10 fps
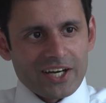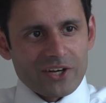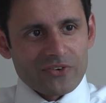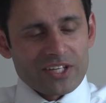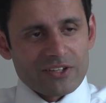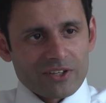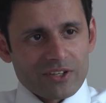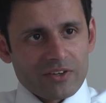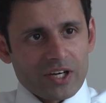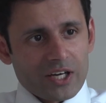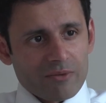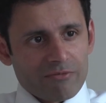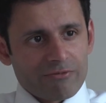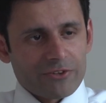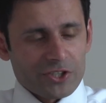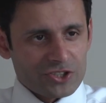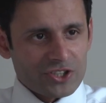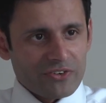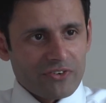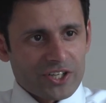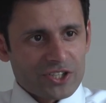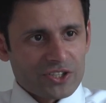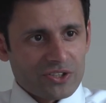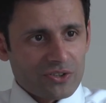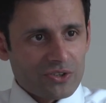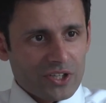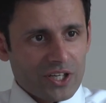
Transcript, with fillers: are either um, first generation